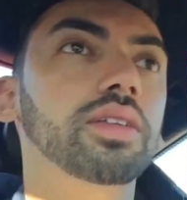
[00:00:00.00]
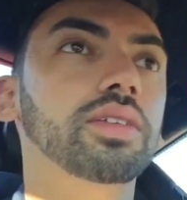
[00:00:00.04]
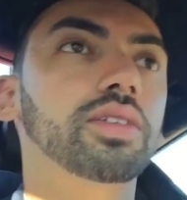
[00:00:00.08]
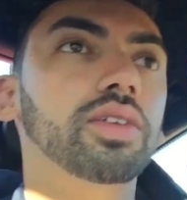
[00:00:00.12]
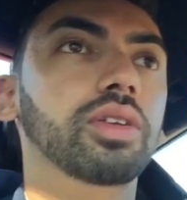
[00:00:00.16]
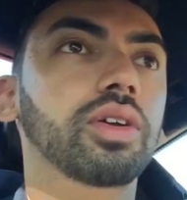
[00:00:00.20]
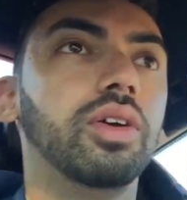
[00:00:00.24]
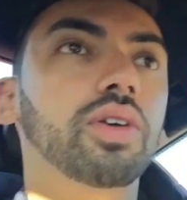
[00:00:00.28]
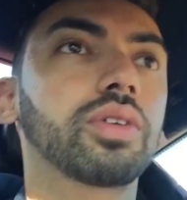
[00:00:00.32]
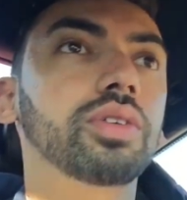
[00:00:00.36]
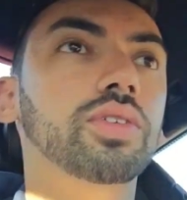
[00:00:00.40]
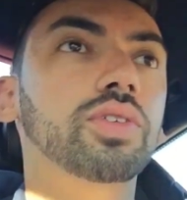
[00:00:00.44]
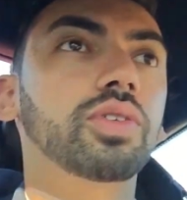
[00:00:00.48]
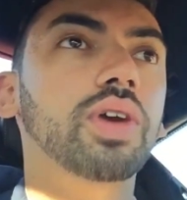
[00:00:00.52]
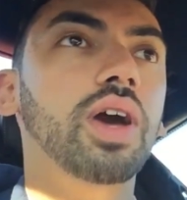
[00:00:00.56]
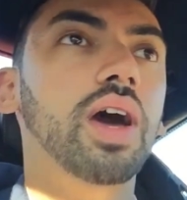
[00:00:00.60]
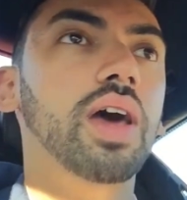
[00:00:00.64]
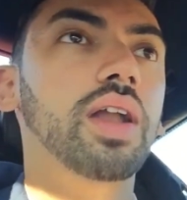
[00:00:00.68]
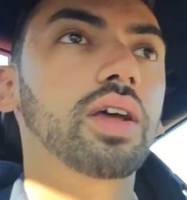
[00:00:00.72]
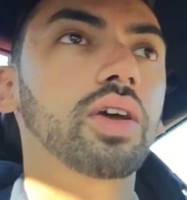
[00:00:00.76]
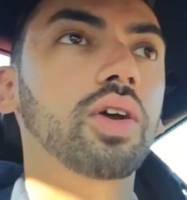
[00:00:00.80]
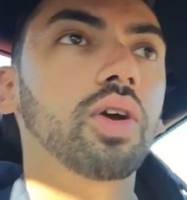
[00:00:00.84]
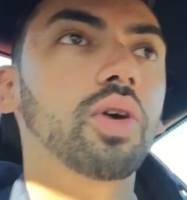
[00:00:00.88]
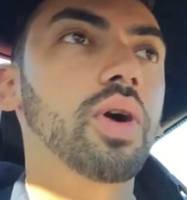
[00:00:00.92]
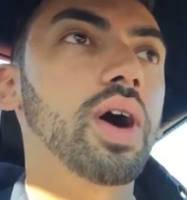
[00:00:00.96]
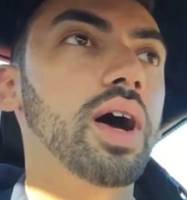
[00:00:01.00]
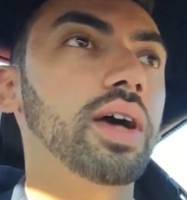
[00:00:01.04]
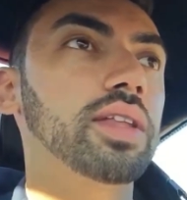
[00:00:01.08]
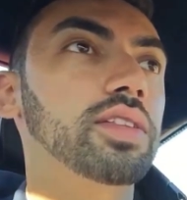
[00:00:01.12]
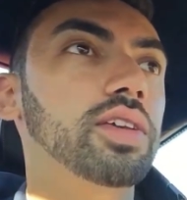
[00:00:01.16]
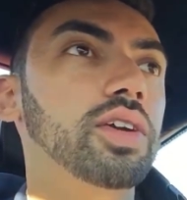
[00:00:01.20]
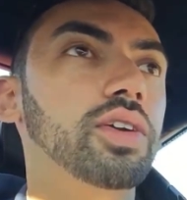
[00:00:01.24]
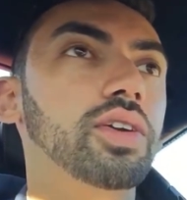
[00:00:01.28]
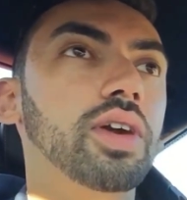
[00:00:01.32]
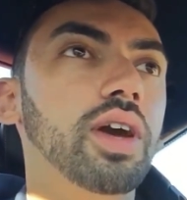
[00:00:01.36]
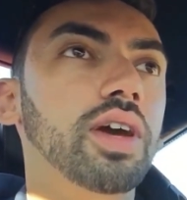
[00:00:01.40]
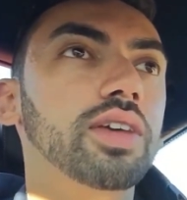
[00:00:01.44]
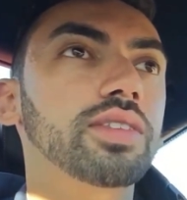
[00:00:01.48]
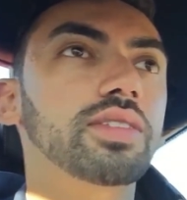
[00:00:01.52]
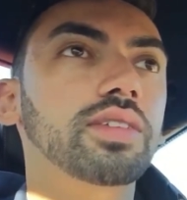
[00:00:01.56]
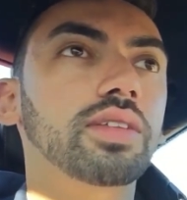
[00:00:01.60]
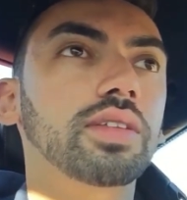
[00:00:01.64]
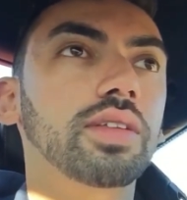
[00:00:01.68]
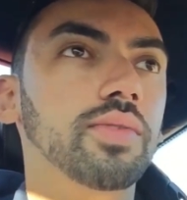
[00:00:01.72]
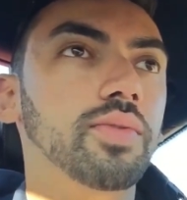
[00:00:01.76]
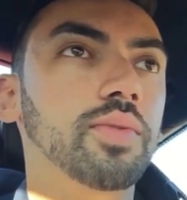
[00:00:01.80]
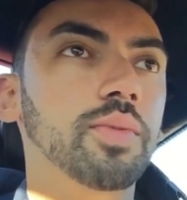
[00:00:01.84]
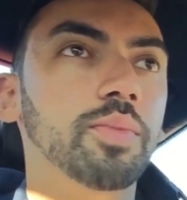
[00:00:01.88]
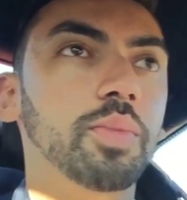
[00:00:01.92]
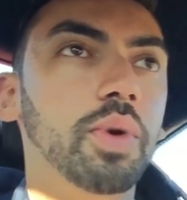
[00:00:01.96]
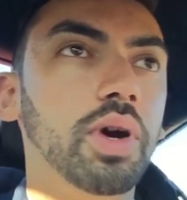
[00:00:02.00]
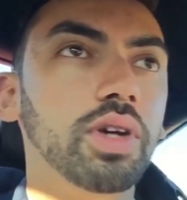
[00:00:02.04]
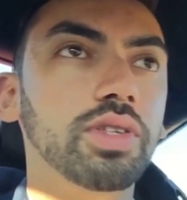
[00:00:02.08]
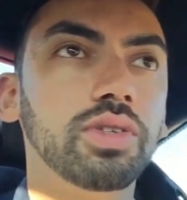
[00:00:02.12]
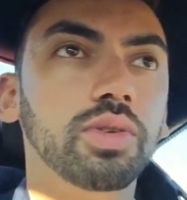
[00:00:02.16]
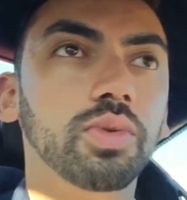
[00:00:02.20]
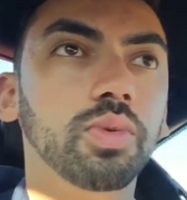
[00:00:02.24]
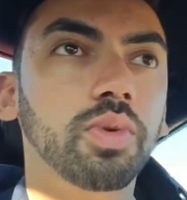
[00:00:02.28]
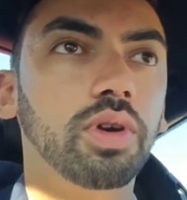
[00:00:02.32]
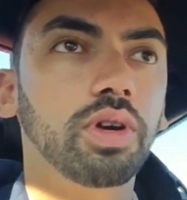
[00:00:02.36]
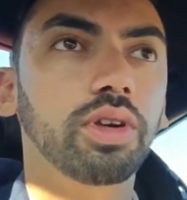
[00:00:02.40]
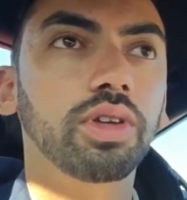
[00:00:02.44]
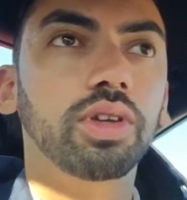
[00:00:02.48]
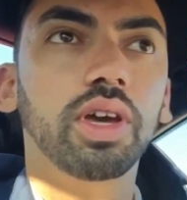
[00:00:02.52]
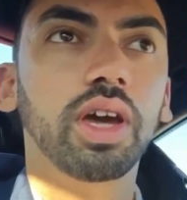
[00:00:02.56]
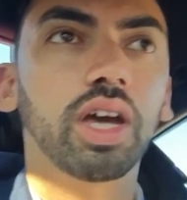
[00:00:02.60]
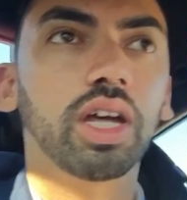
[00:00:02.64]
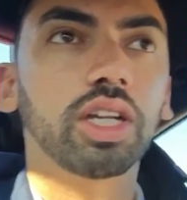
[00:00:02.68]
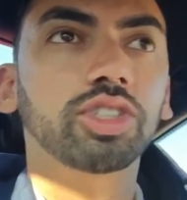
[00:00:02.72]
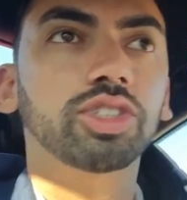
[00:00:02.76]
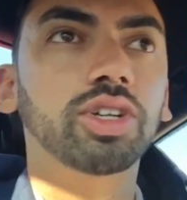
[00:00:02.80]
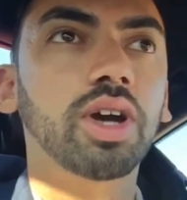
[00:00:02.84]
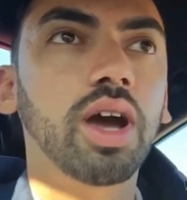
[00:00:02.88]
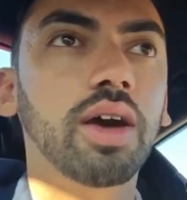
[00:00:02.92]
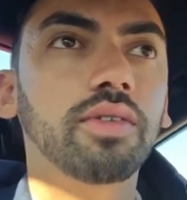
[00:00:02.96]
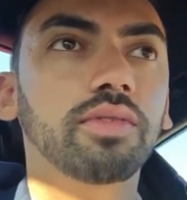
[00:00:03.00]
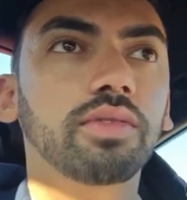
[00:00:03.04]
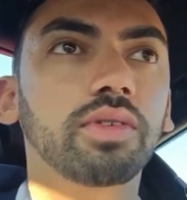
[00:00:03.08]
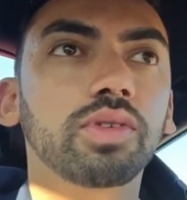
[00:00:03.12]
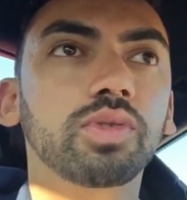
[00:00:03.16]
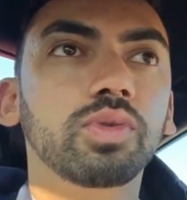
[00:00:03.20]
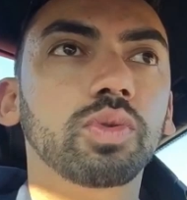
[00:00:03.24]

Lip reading: You got to go out there. You got to see different parts of the world. You got to travel.